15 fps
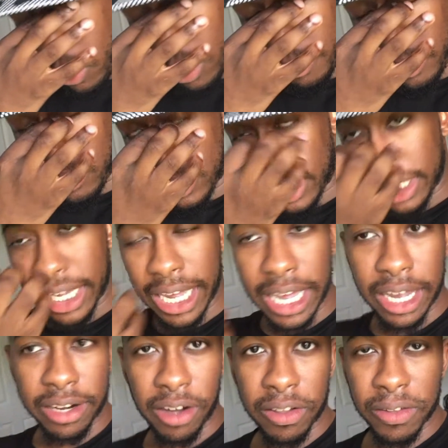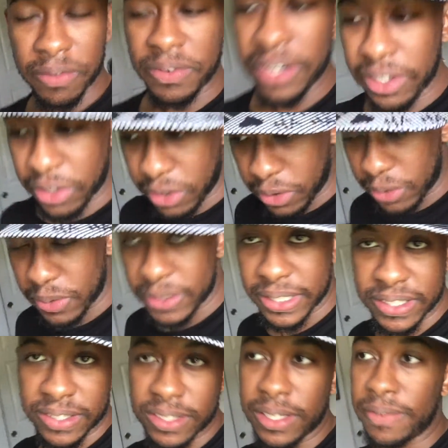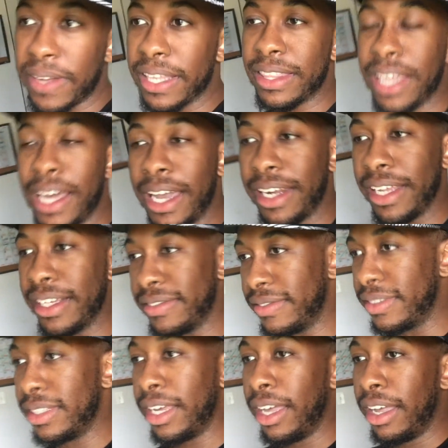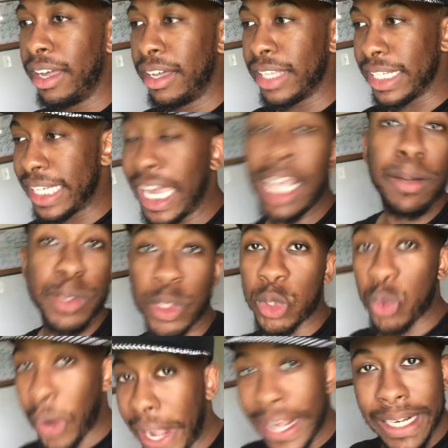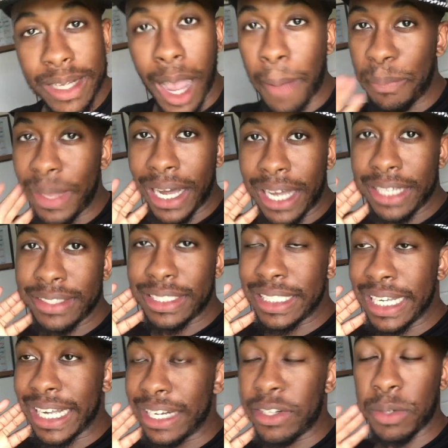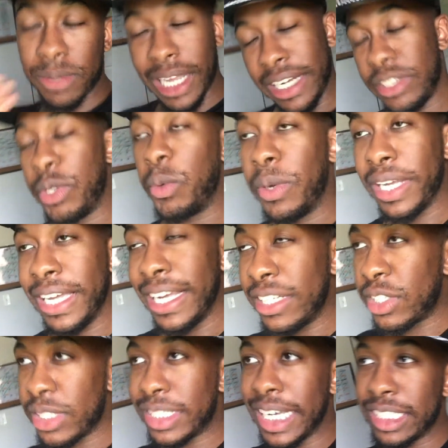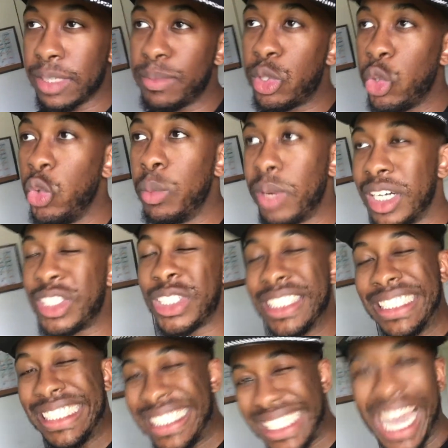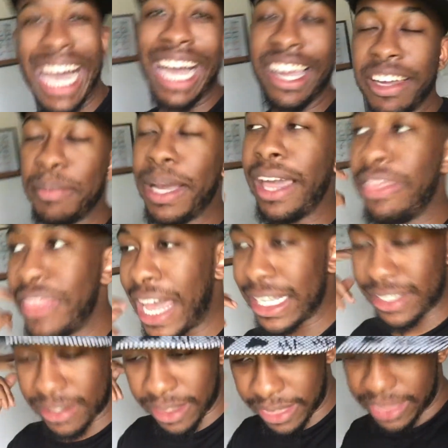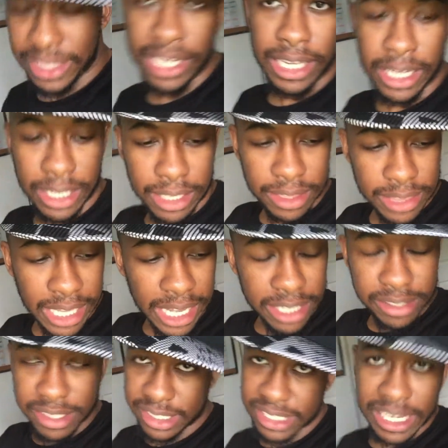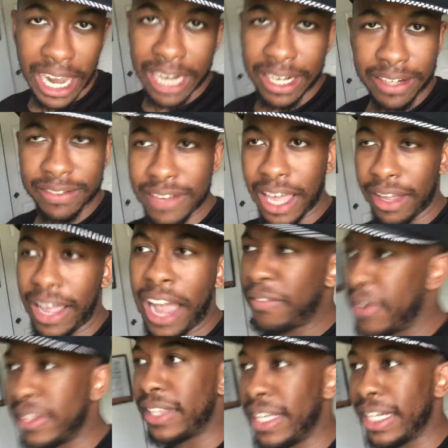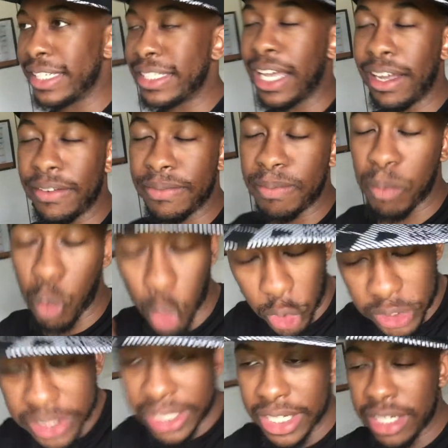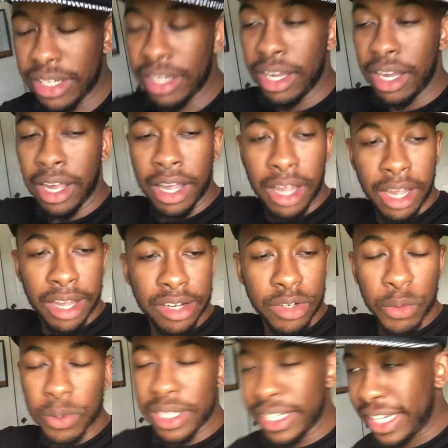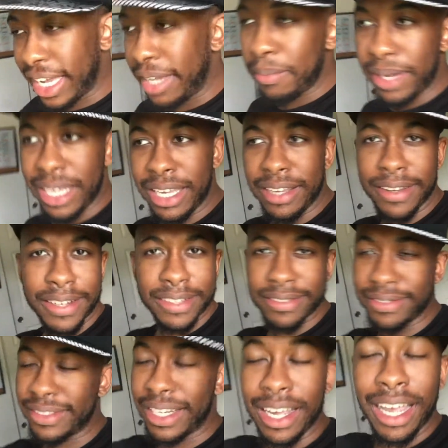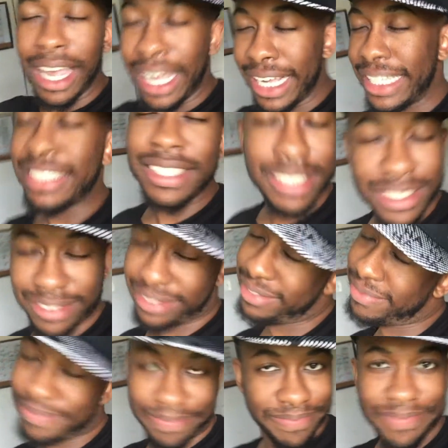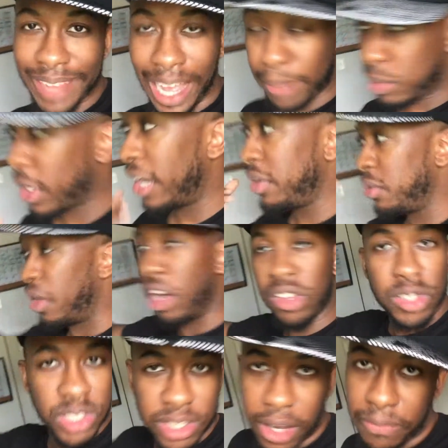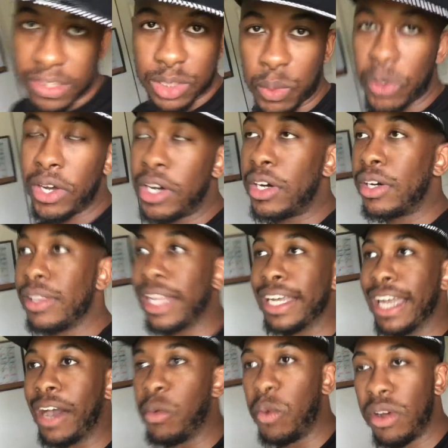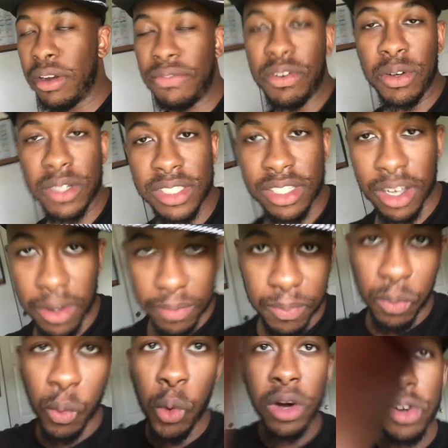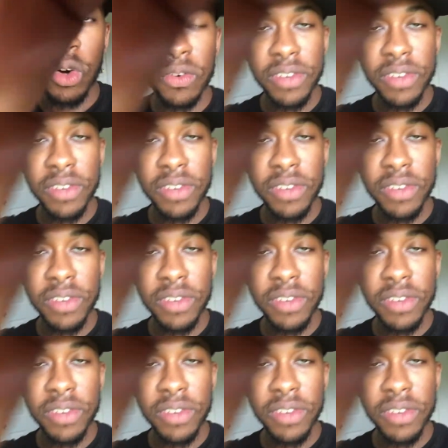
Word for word: more on music and other videos and stuff like that. And the games are great. I'm not saying I don't like doing it. It just takes up too much time. And that's the thing that decided everything, because I'm working and doing the gaming, and it's, I'm trying to do other stuff as well. Like, I want to focus on one